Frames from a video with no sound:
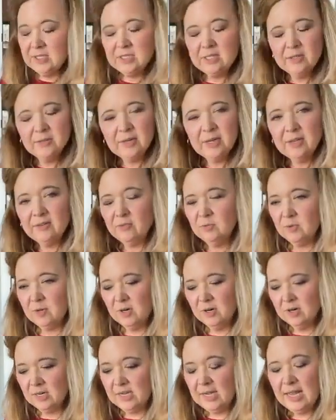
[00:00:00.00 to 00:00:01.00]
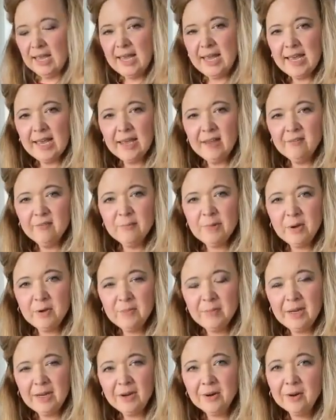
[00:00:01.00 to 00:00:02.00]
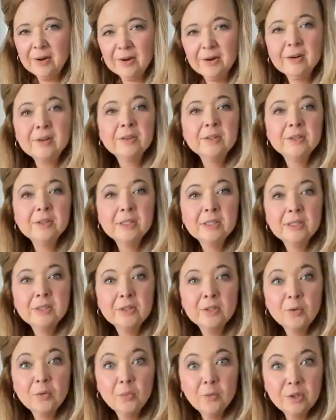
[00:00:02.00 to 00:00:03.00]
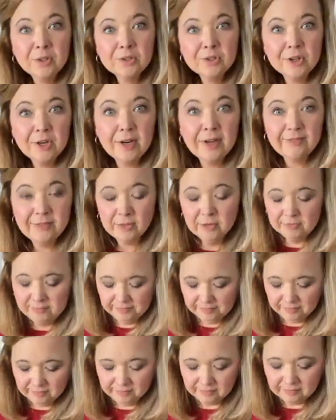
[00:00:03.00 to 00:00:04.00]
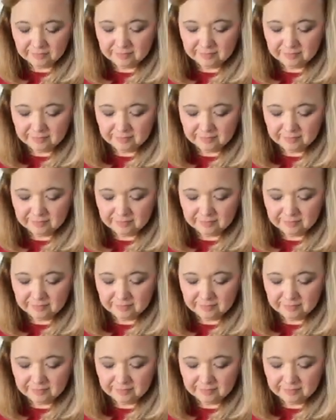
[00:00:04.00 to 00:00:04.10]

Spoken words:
We still have work. Have bow maker, will travel.